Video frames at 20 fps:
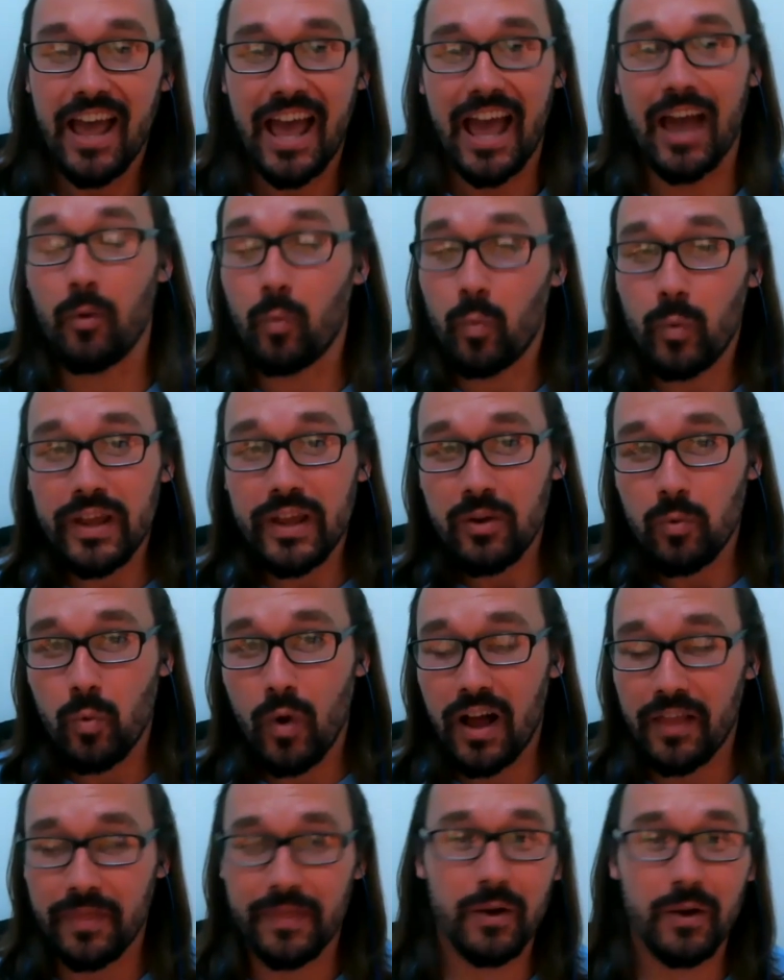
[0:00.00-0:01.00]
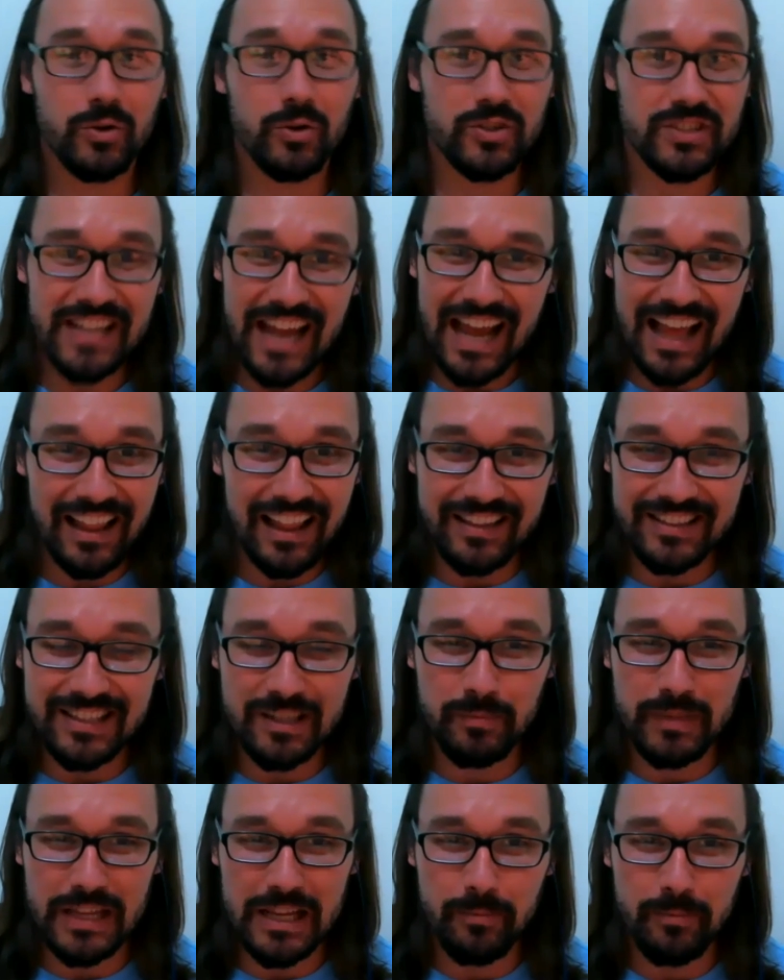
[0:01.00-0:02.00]
And we want those
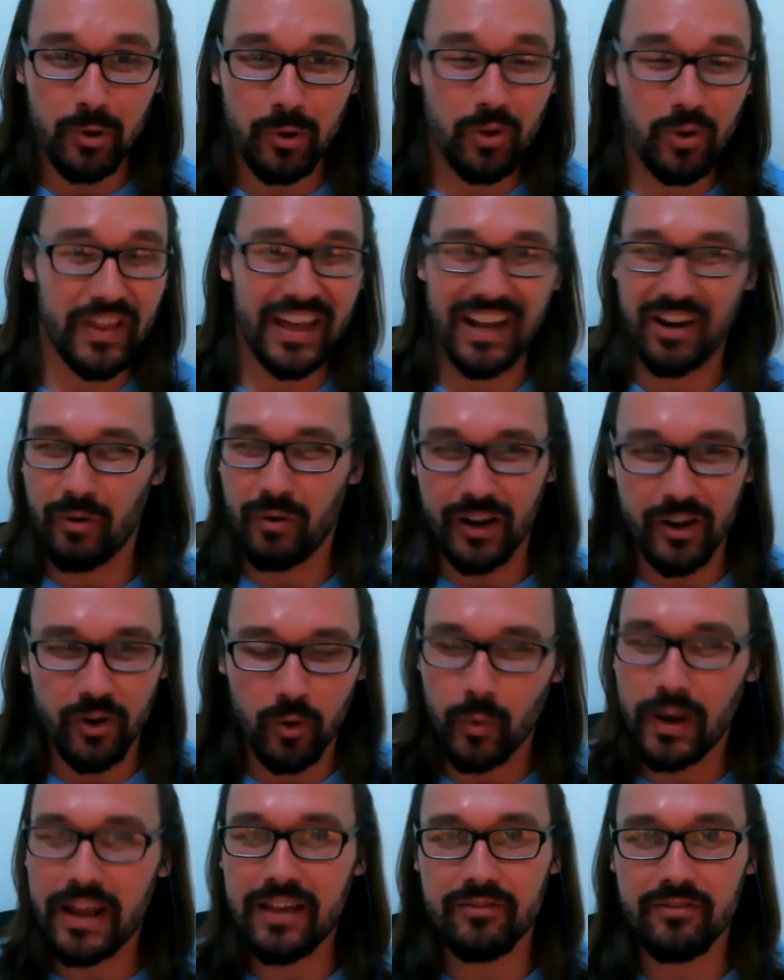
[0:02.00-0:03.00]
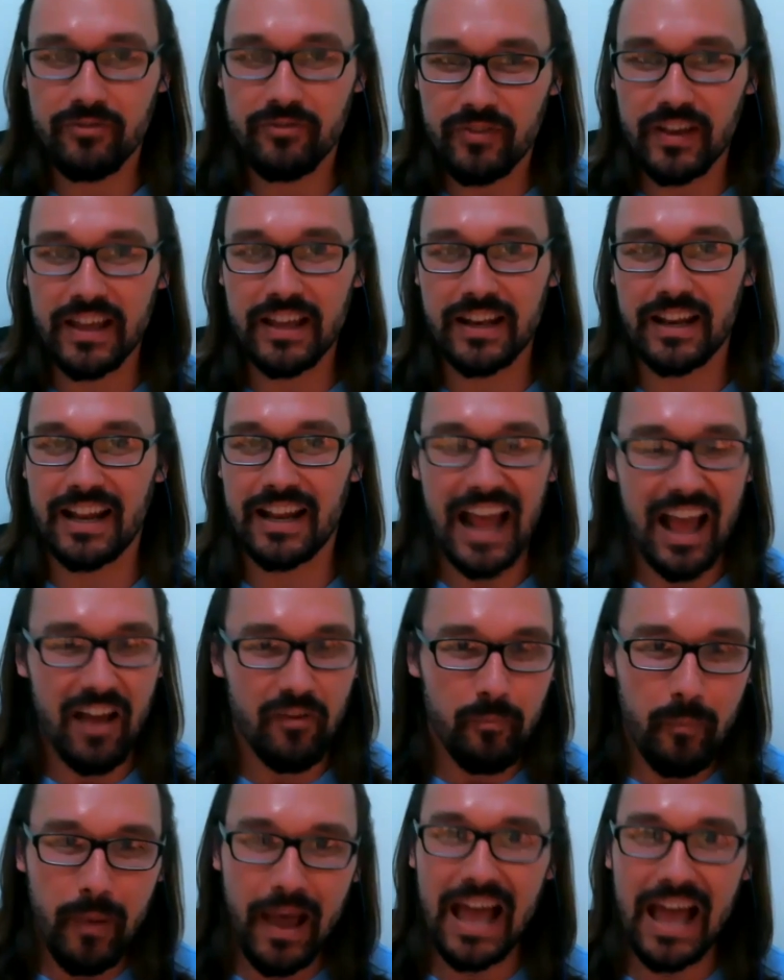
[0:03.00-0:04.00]
talented people that are a great fit and have
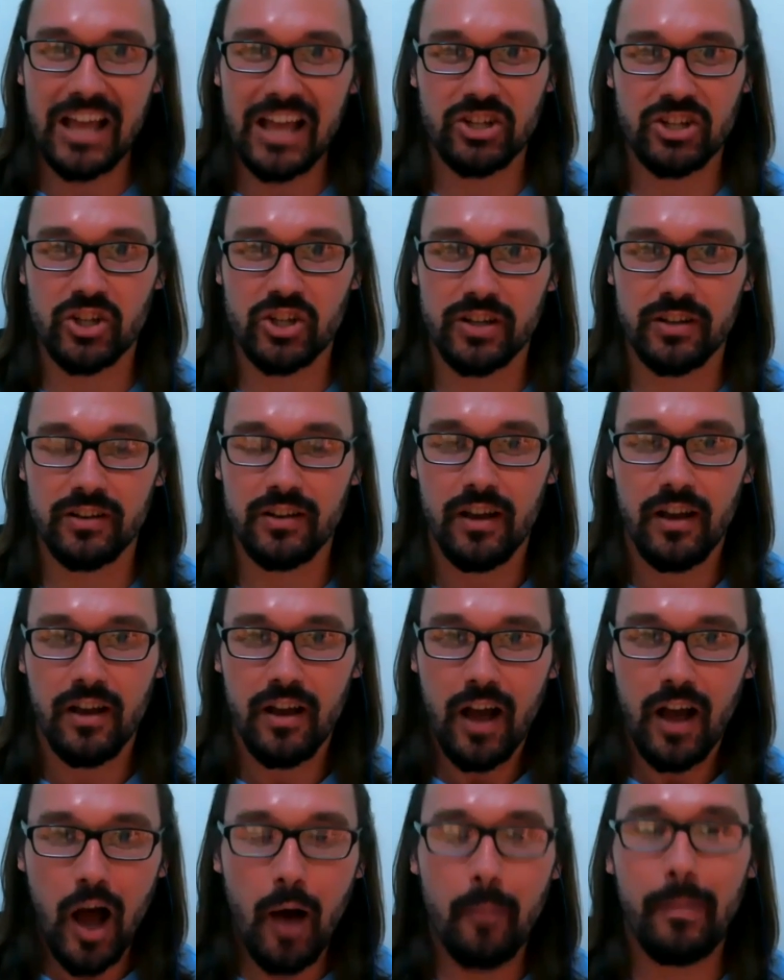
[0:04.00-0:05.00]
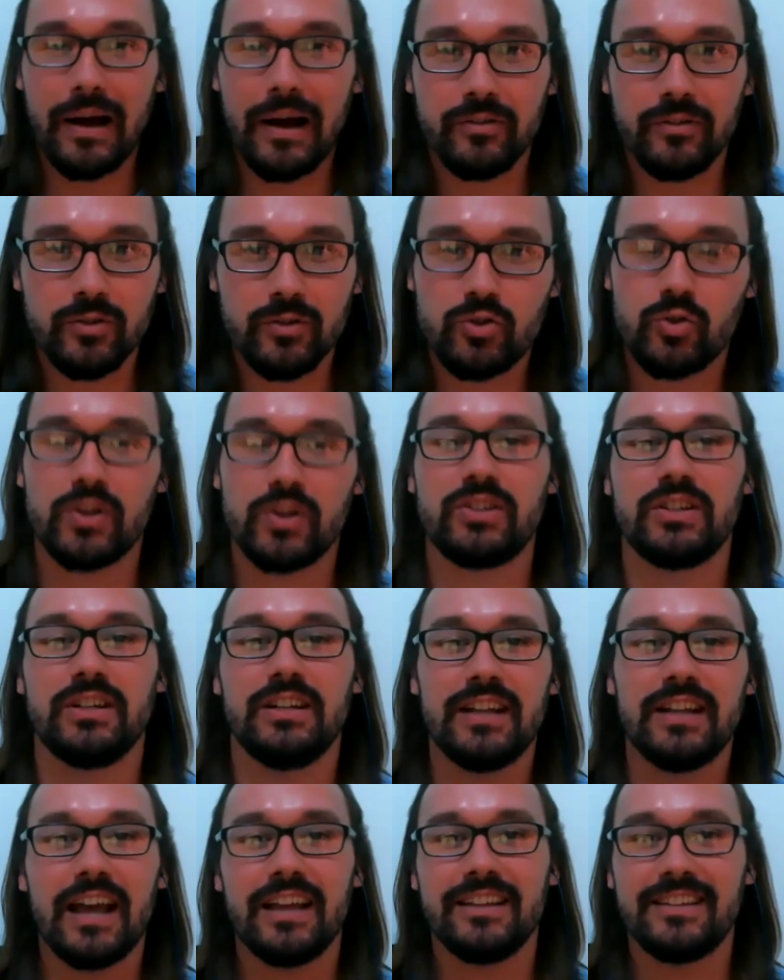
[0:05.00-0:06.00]
passion about nutrition
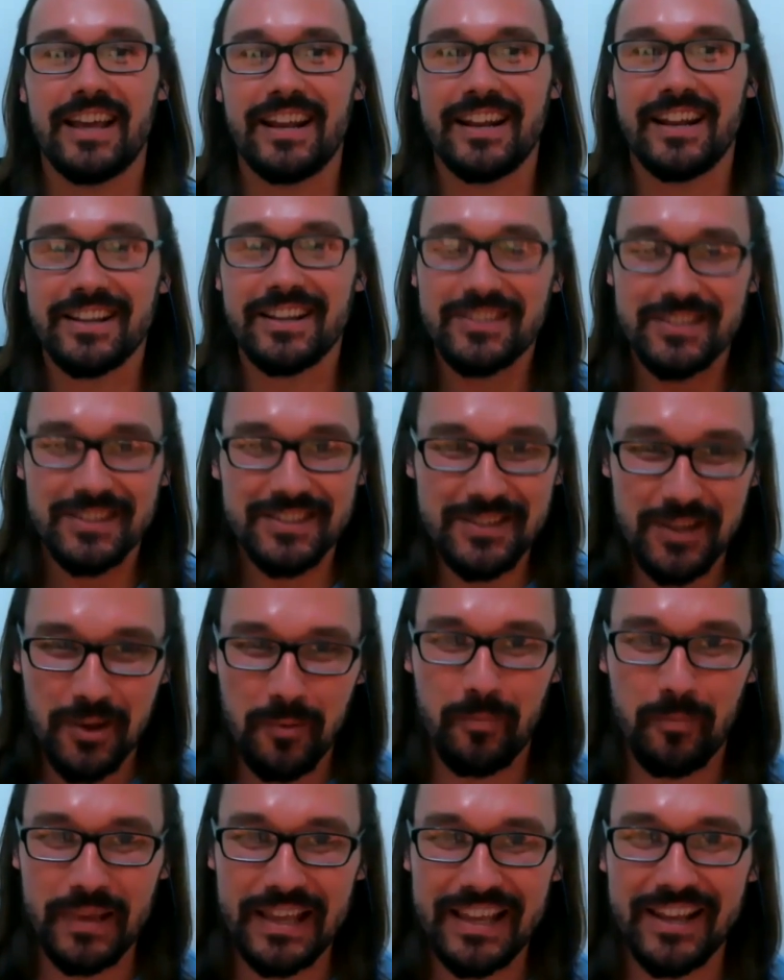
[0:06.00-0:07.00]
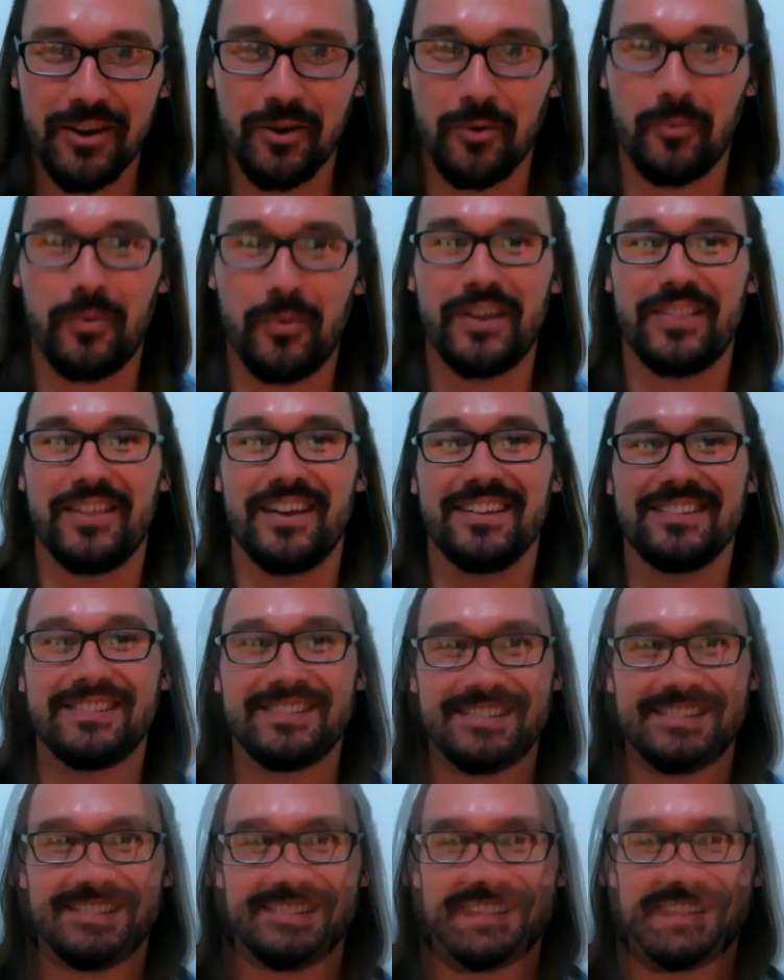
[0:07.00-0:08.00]
and dietetics to be here with us.